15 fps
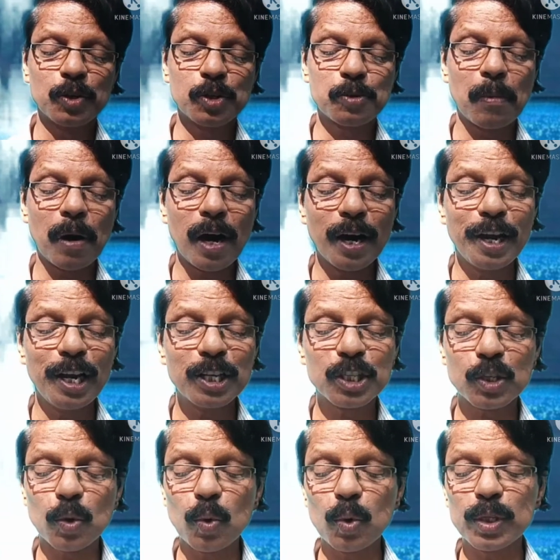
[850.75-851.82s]
smile
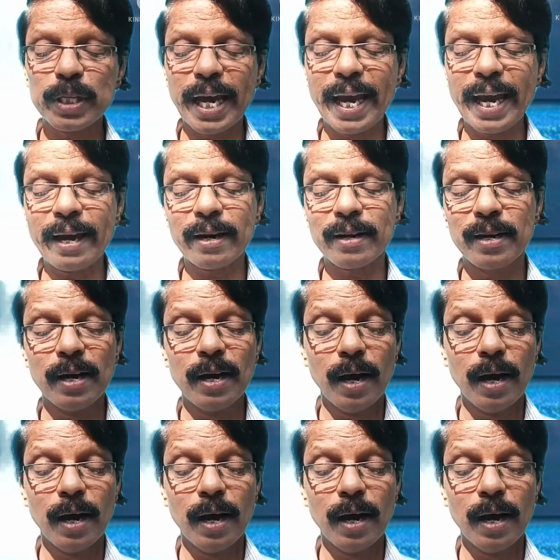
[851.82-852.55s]
through their...